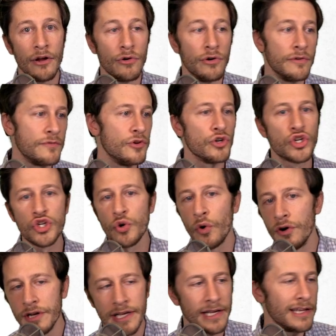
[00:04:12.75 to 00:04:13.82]
Or if you're
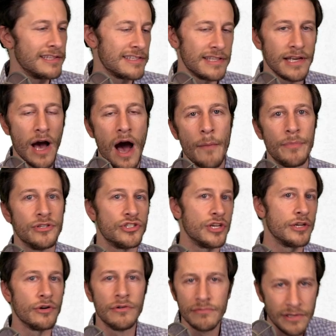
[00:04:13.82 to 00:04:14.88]
shorting, it's the
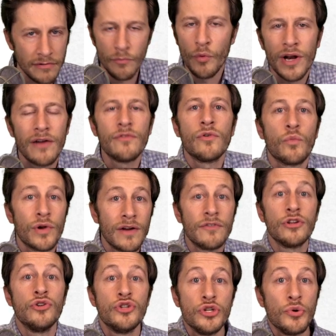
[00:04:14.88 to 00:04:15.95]
opposite, or whatever
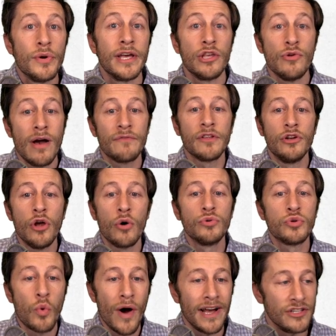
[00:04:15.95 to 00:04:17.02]
you're doing, you have to know
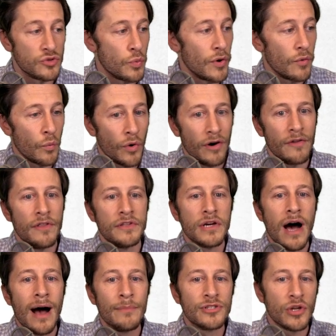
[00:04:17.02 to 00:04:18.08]
twice. Where are the
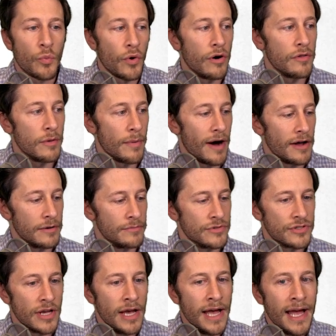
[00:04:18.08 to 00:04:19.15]
tops and where are the
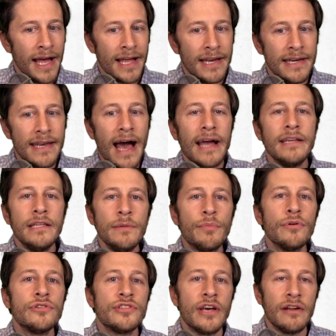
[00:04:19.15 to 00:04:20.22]
bottoms?
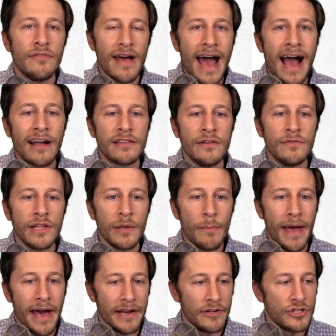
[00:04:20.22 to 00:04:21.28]
90% of actively
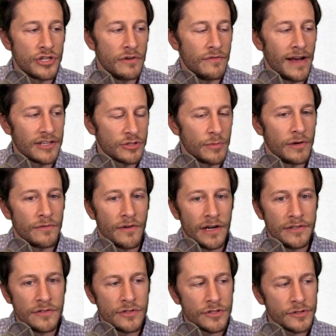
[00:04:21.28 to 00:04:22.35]
managed investment
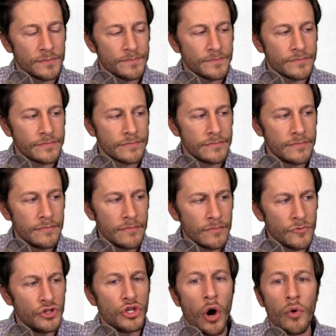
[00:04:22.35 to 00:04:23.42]
funds
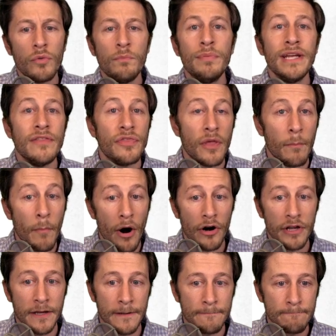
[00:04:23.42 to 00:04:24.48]
don't beat the
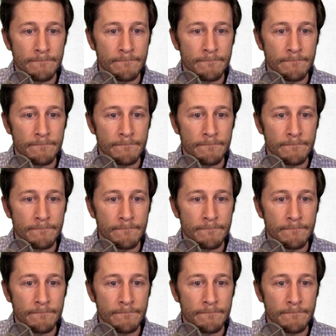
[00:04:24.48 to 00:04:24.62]
market.